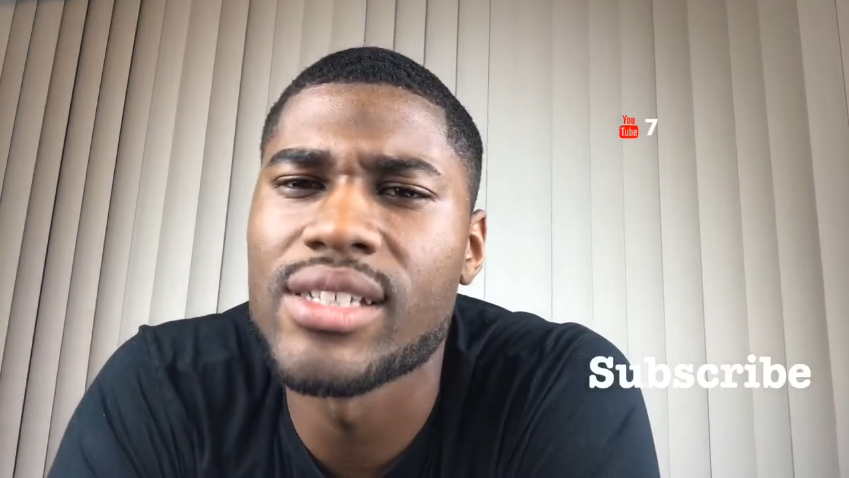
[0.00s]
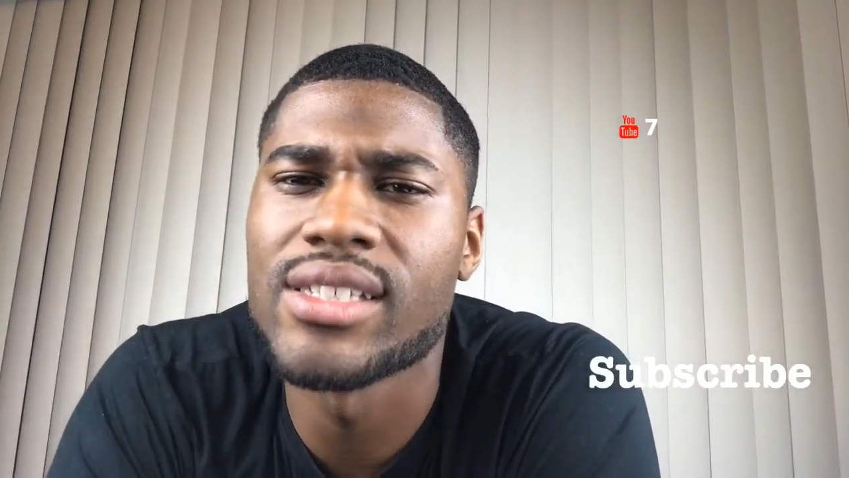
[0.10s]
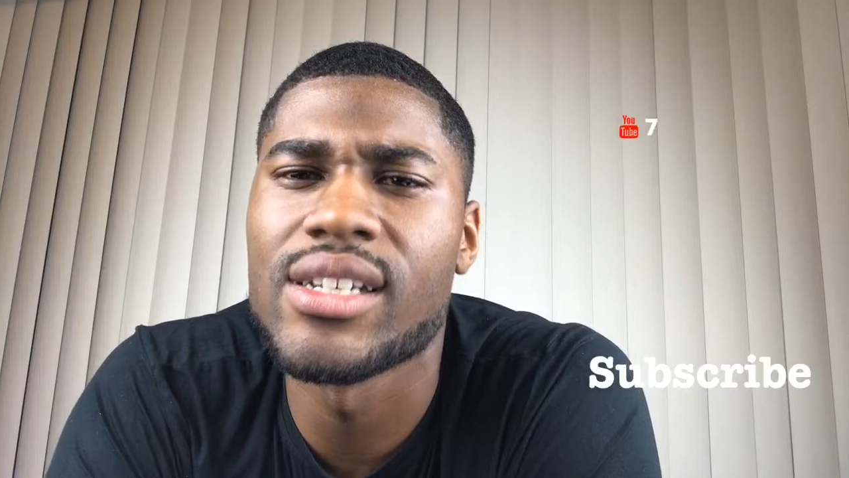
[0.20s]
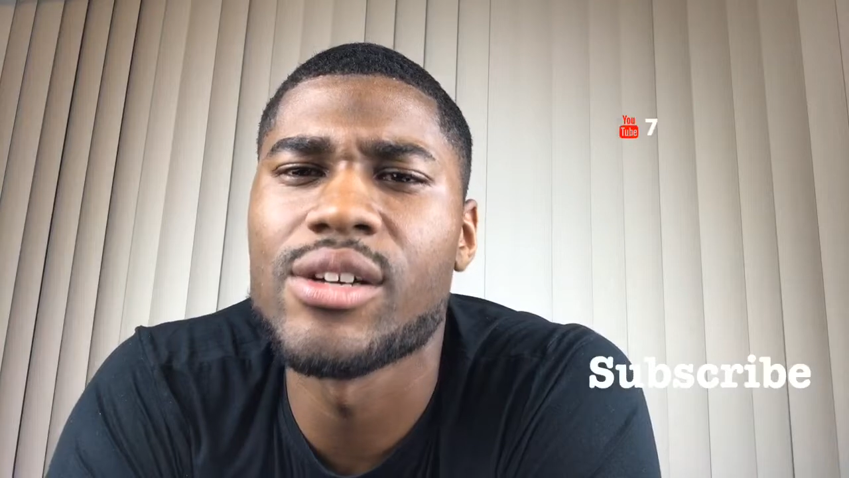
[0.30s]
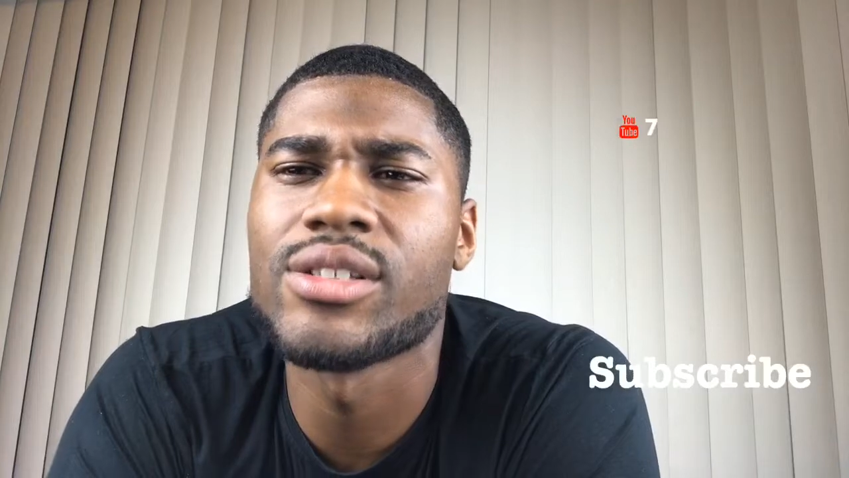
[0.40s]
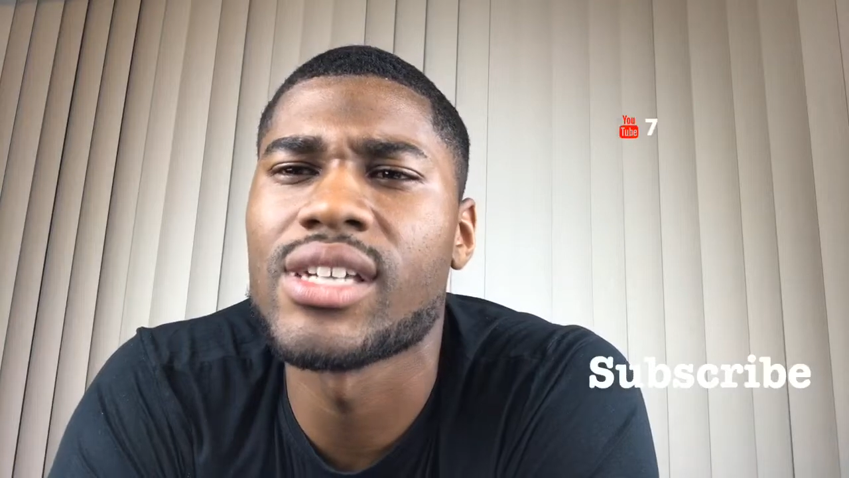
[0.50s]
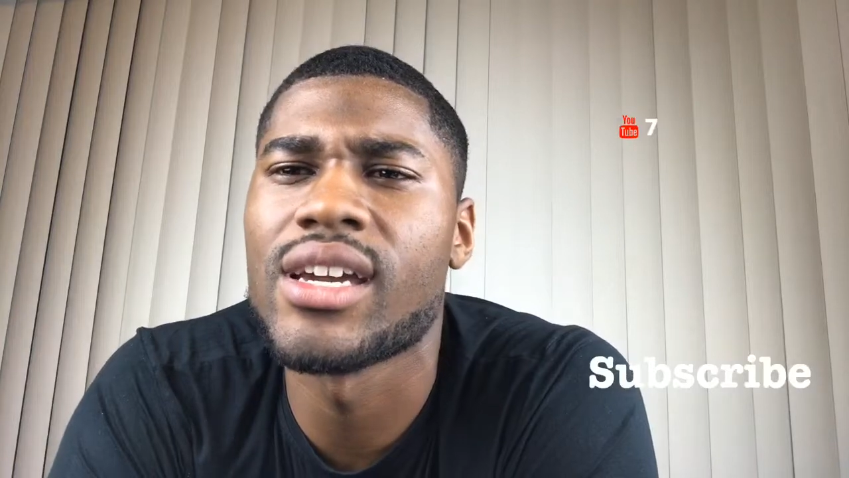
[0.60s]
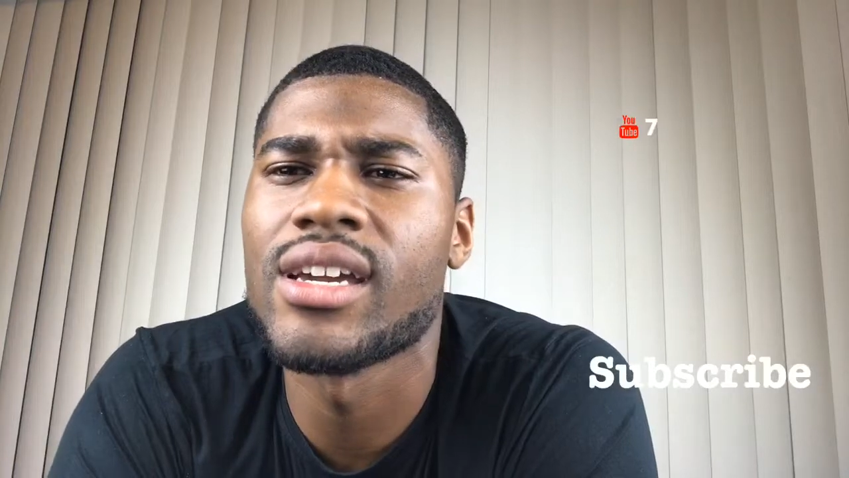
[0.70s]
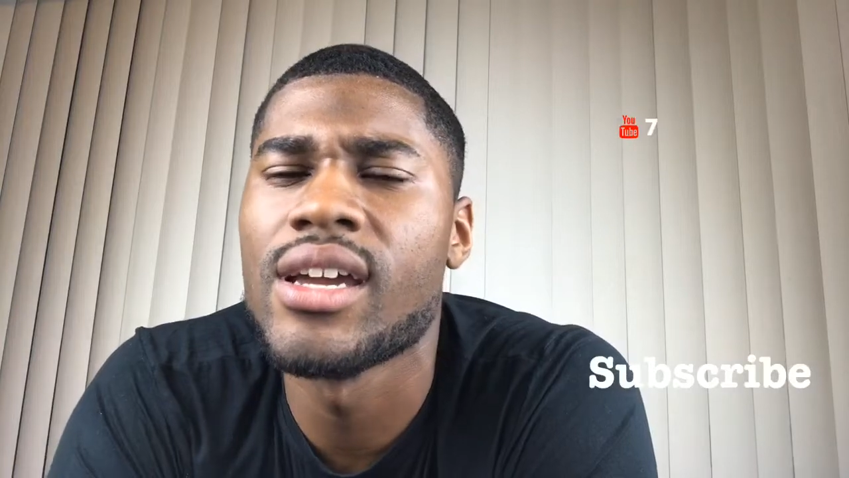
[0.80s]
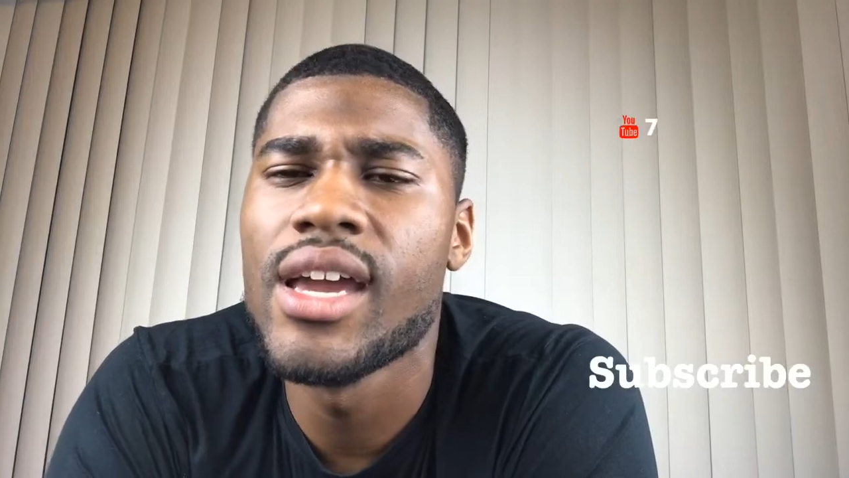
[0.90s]
sitting here
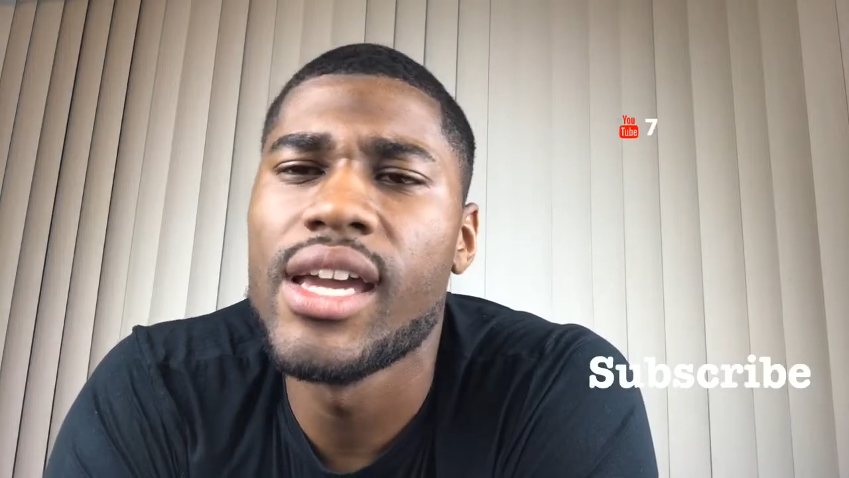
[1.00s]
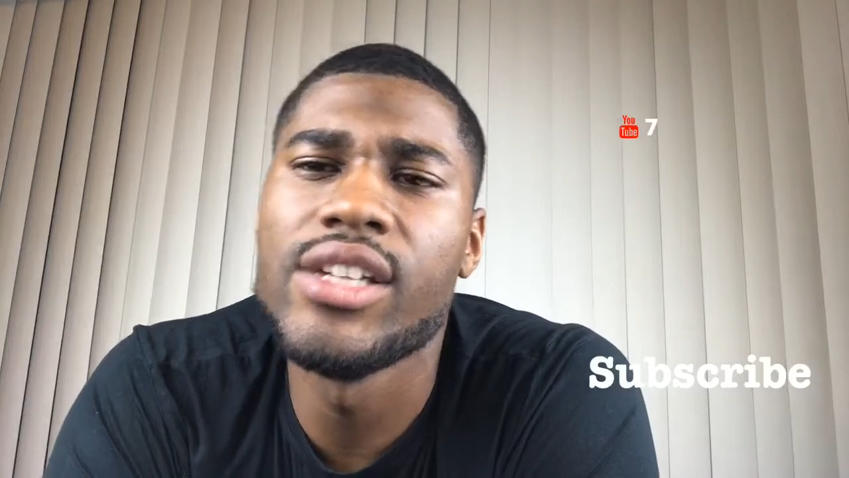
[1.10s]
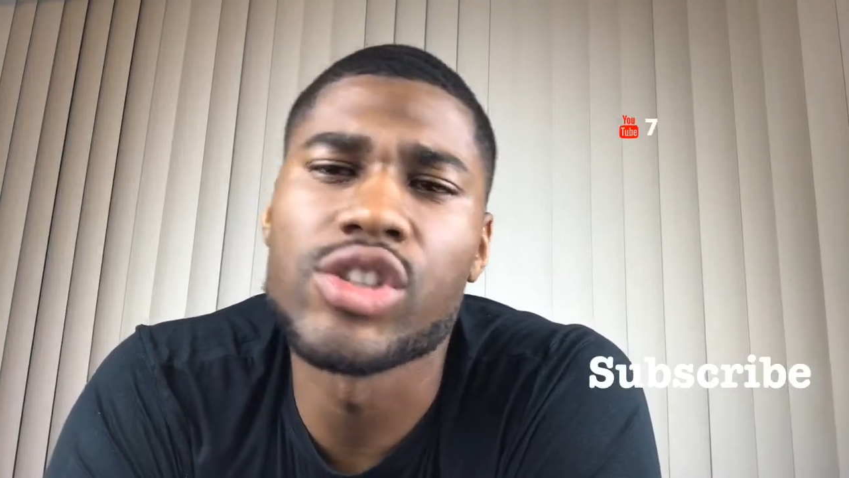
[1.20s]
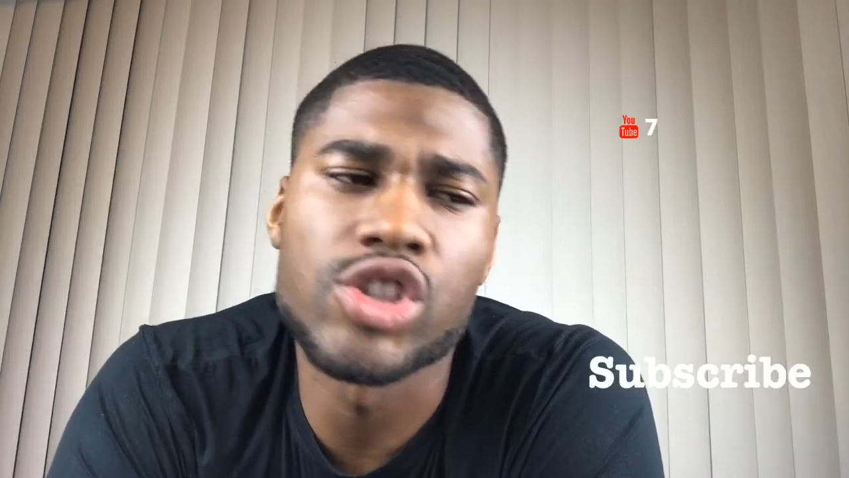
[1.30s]
saying he's